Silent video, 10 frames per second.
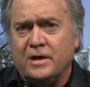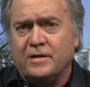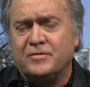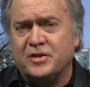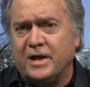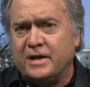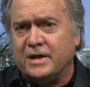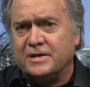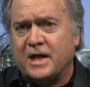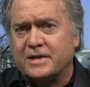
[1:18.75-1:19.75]
You've seen
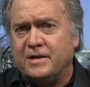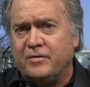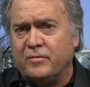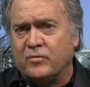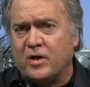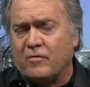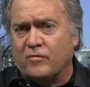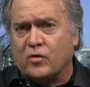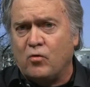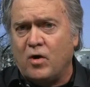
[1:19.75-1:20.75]
his activity with
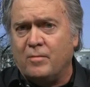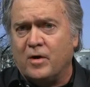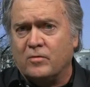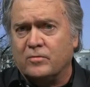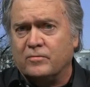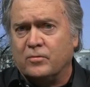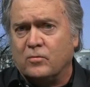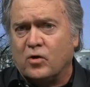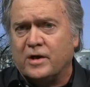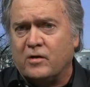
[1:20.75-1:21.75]
Governor Cuomo
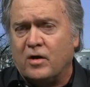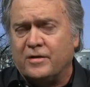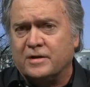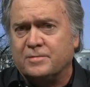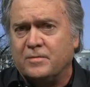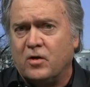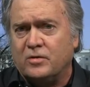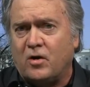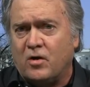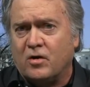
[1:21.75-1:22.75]
working on this
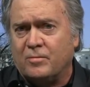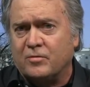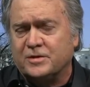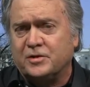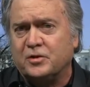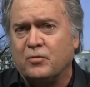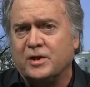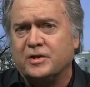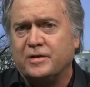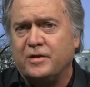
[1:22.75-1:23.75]
horrible
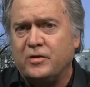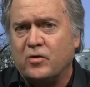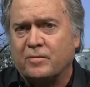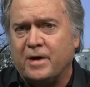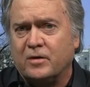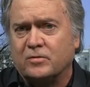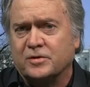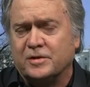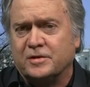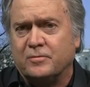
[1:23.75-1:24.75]
situation in the New York medical
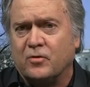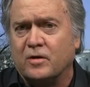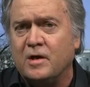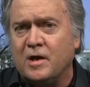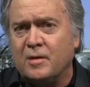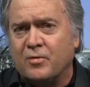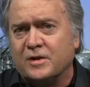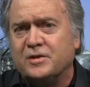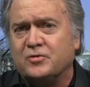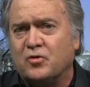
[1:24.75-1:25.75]
system where
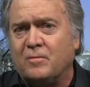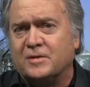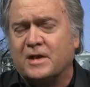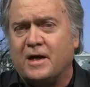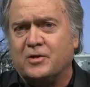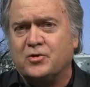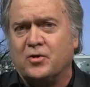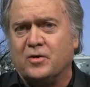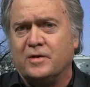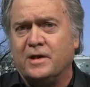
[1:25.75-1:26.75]
President Trump has kind of
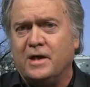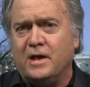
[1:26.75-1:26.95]
turned